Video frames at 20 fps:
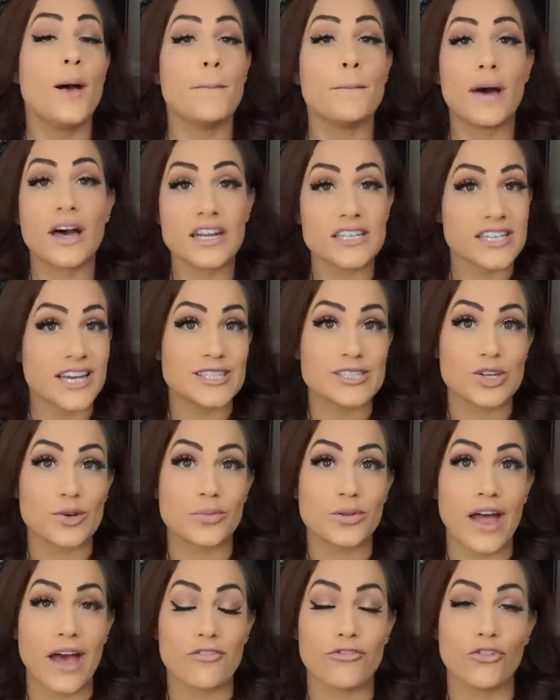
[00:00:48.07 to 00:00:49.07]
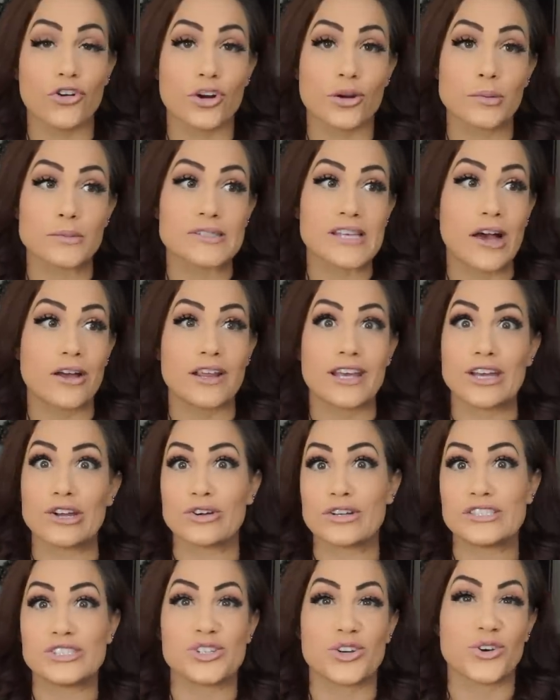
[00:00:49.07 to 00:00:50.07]
monetize your platforms, how to
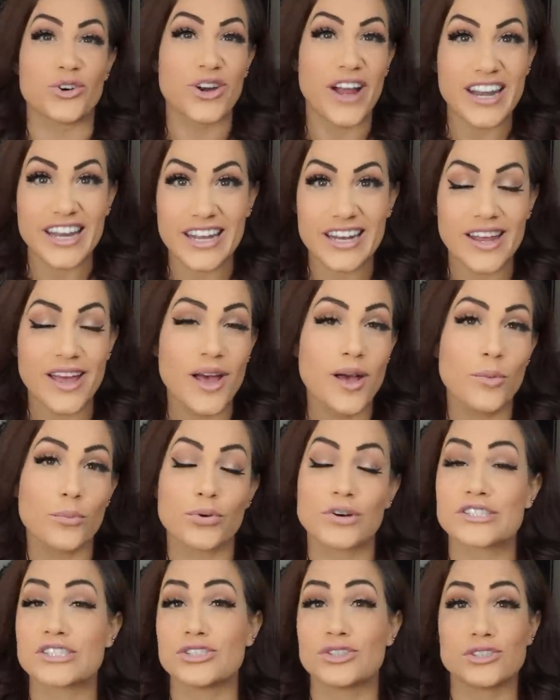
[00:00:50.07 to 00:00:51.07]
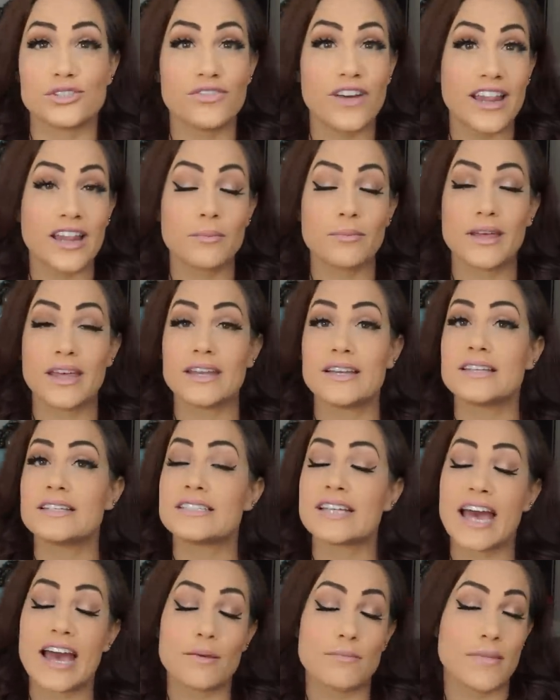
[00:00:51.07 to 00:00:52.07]
increase your credit, personal development,
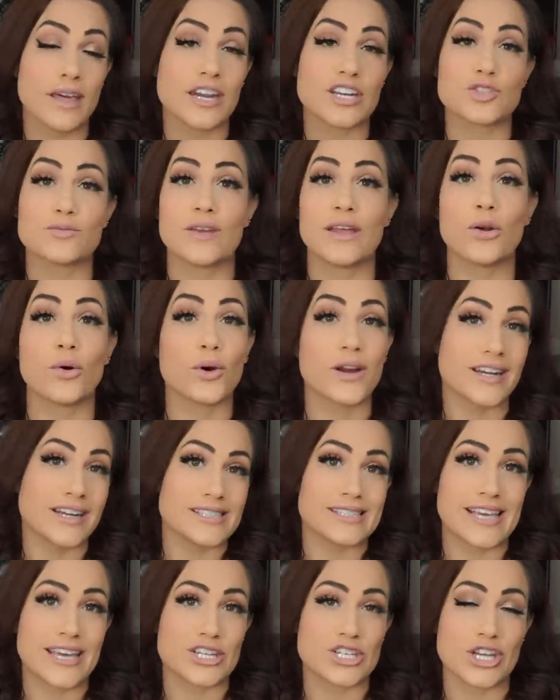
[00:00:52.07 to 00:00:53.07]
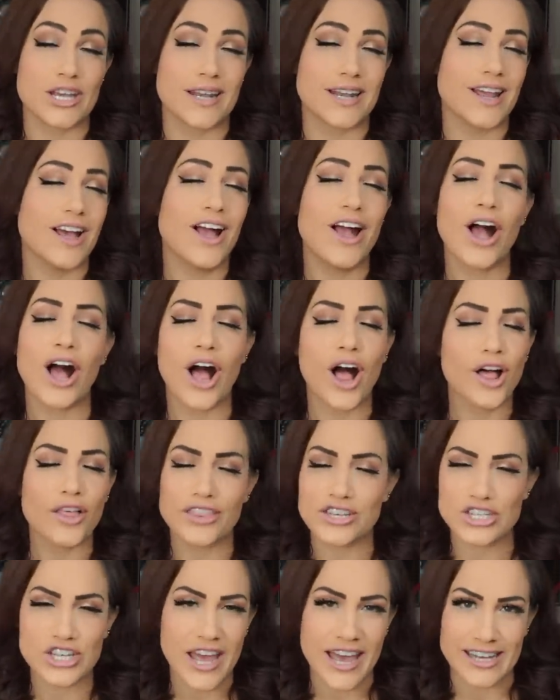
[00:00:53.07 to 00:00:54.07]
time management, organization, all
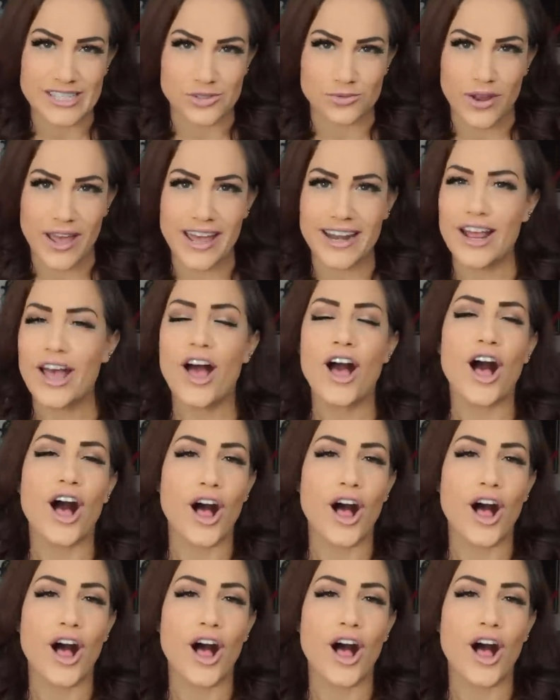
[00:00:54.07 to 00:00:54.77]
the jazz, right?